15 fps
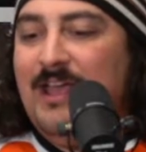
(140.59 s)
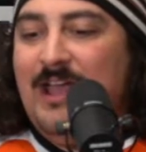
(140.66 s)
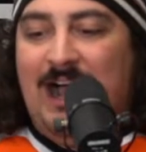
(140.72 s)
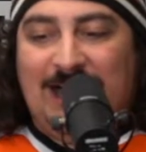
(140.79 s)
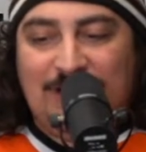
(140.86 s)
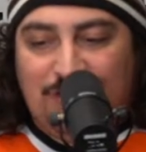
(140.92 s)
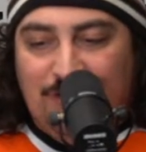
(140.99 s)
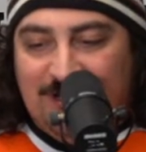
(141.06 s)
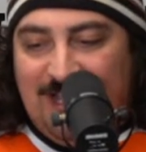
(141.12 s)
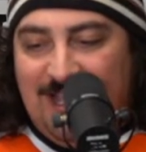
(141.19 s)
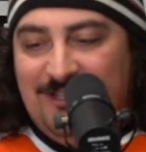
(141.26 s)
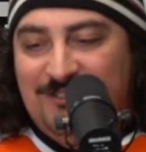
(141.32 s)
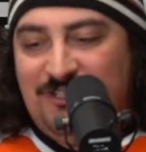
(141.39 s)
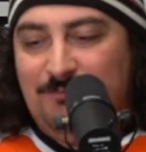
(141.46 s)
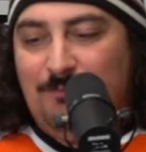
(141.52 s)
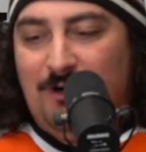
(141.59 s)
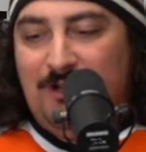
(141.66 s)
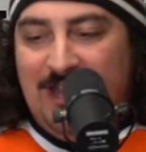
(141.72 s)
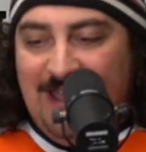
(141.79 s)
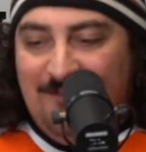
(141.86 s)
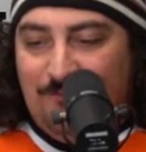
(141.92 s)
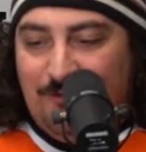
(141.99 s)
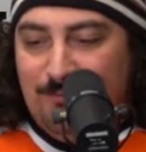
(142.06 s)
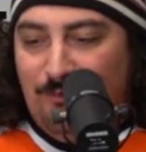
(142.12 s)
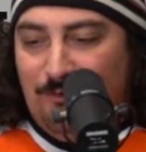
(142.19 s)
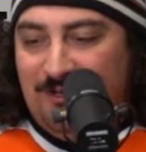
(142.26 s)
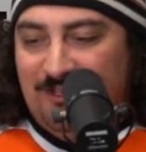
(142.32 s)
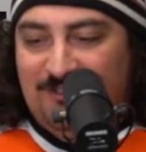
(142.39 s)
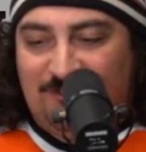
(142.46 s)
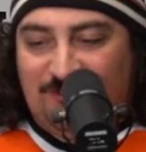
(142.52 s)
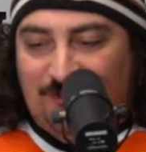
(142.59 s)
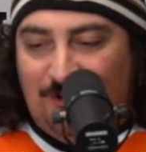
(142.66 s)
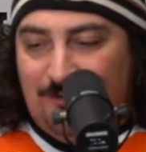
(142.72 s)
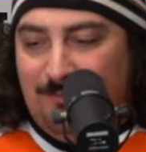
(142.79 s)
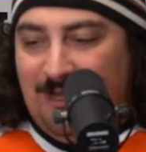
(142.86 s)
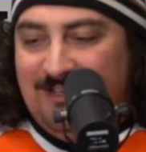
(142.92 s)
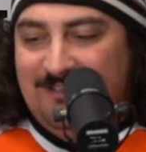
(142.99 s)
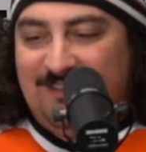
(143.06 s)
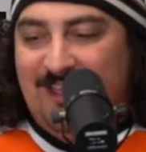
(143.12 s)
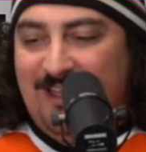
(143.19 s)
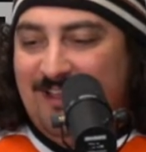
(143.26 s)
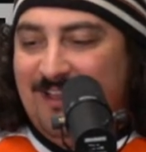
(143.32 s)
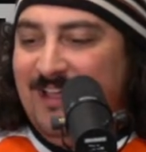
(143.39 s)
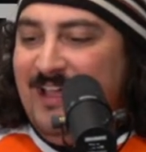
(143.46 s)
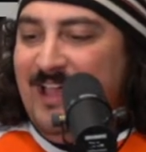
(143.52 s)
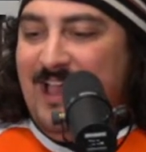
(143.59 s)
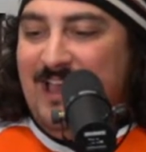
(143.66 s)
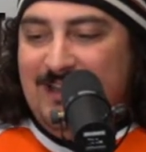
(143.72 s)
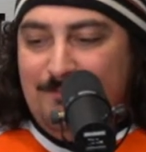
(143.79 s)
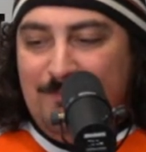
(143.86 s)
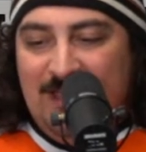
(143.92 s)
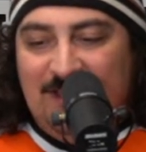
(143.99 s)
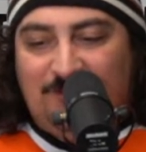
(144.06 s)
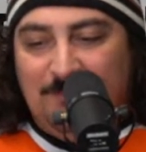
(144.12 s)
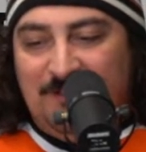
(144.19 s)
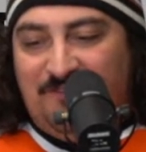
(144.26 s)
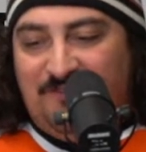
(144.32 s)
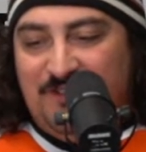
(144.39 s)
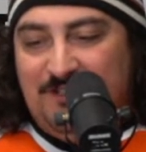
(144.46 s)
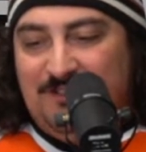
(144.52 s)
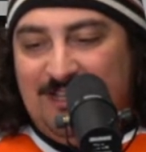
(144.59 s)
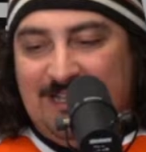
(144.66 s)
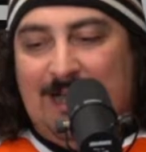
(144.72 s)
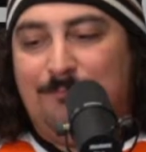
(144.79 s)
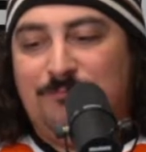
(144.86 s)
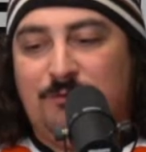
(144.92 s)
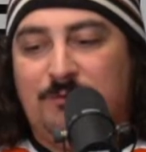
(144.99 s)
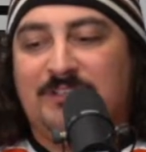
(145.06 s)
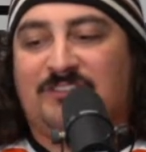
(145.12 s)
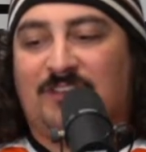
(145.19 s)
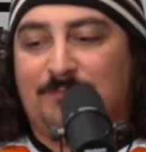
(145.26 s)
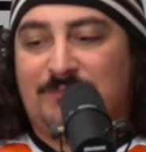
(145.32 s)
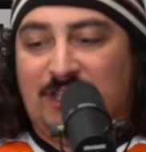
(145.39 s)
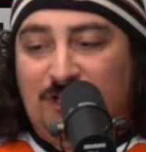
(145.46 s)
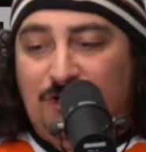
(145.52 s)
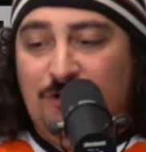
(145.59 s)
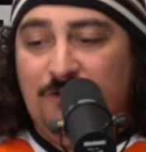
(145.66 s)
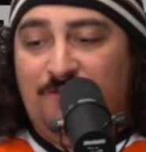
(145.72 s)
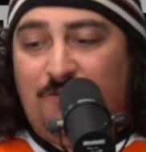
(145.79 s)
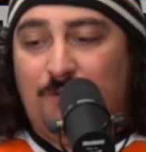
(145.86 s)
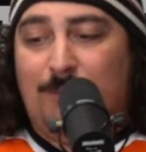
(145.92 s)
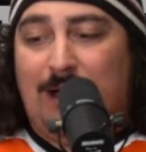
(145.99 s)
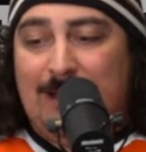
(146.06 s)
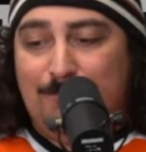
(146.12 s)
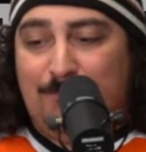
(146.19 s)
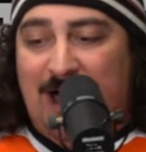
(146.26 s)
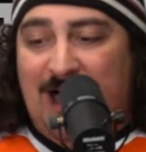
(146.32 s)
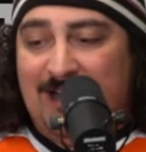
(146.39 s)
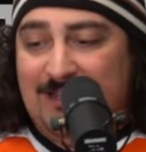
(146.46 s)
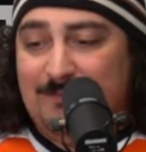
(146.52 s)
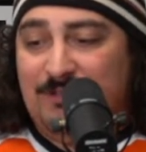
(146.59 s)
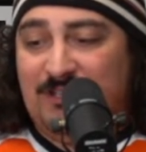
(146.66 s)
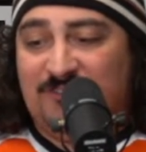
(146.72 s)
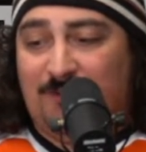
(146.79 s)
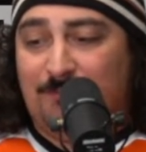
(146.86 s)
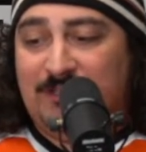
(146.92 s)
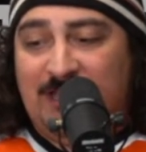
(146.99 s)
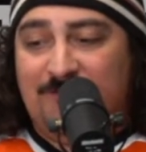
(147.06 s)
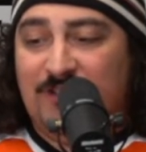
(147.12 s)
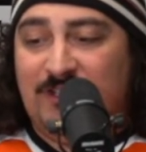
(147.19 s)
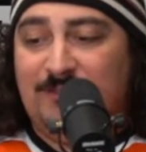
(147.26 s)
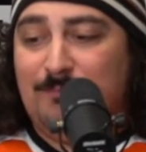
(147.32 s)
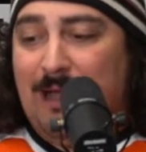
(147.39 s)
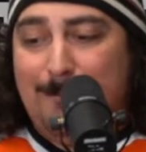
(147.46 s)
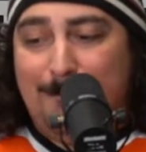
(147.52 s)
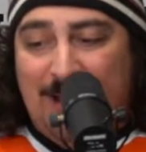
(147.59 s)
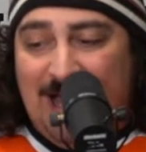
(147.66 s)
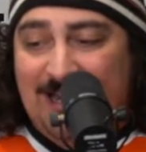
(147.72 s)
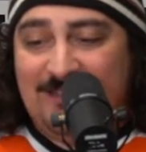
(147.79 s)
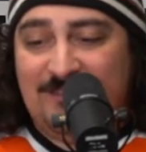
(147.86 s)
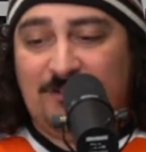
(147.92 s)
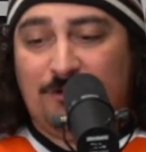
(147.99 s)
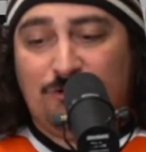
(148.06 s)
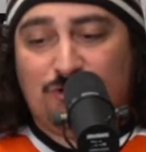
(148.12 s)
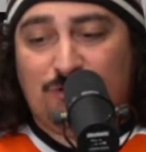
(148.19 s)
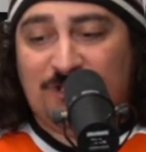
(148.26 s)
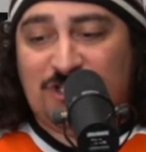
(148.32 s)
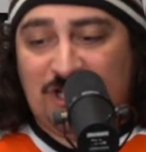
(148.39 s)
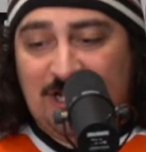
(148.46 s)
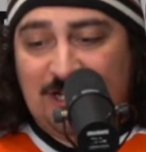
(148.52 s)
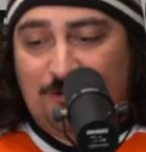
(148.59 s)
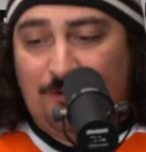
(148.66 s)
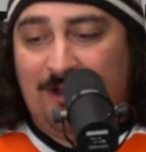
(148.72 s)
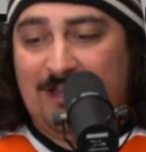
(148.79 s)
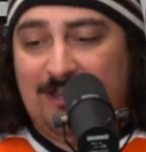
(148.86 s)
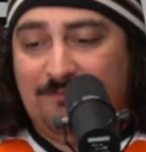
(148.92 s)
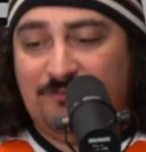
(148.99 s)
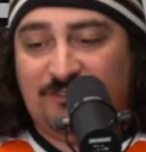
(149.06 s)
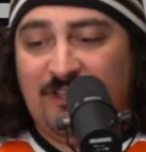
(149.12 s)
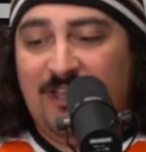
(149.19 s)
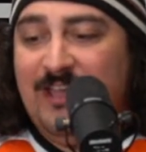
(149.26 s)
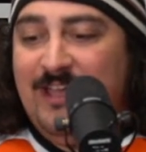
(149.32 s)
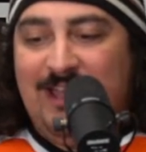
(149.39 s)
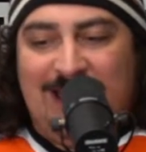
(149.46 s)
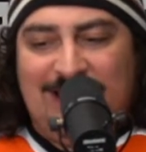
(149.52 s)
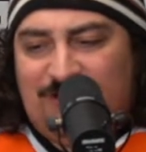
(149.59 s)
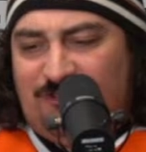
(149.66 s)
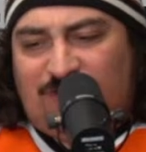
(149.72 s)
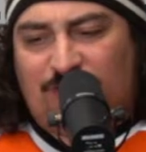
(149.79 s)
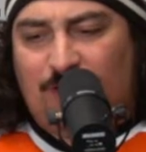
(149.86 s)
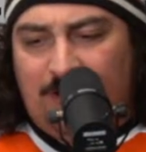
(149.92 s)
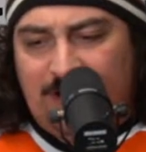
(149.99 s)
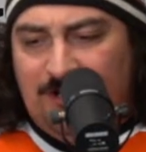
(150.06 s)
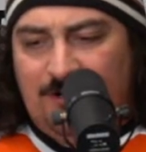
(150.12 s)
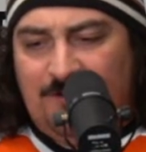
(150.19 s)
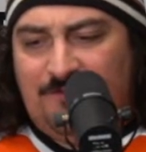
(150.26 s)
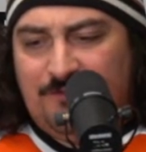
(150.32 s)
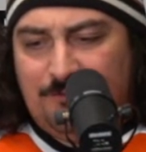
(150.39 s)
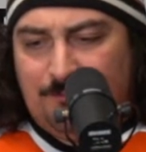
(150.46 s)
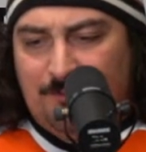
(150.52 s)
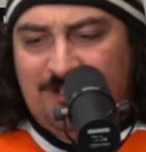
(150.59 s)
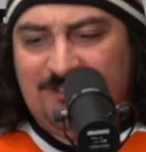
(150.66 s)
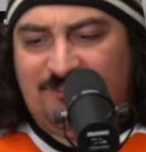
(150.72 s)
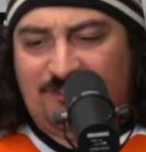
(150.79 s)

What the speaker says: I drink AG1 every morning to start my day, and it makes me feel like I'm doing something good for my body because I'm giving my body the nutrition it craves and just starting off on the right